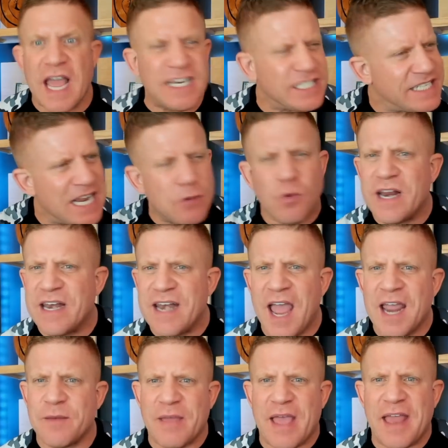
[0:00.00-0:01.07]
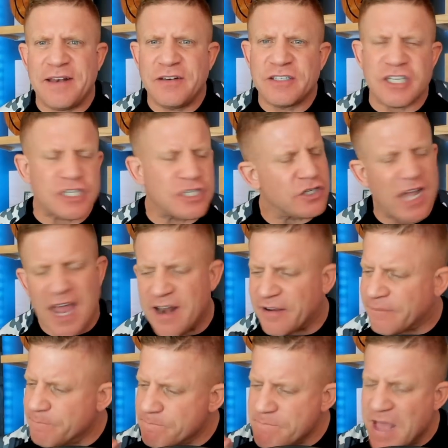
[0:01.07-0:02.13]
I just take one at night, man. Just kind
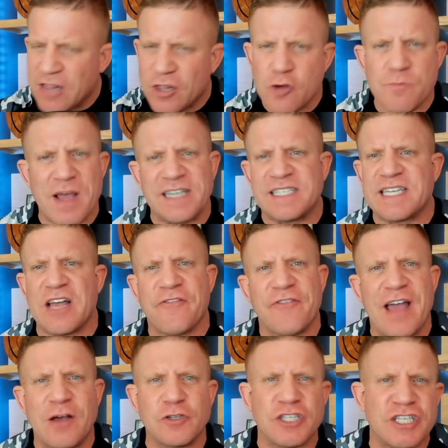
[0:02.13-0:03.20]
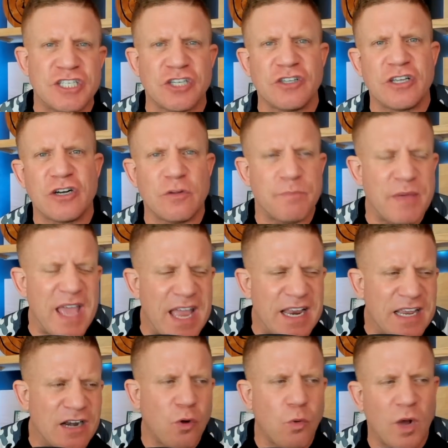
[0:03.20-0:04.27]
of mellow myself out just a little bit,
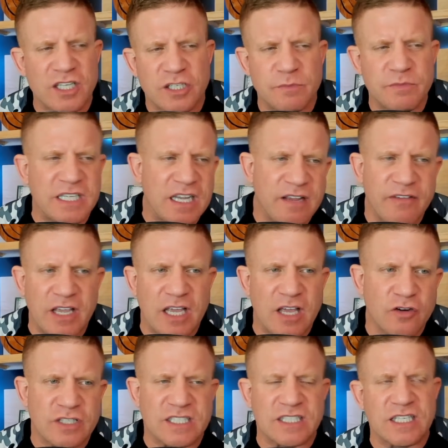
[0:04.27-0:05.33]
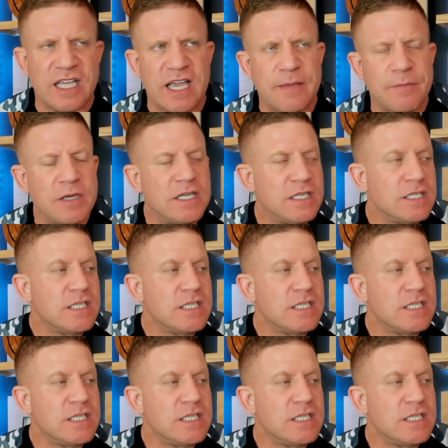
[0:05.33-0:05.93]
you know, watch some TV, go to sleep.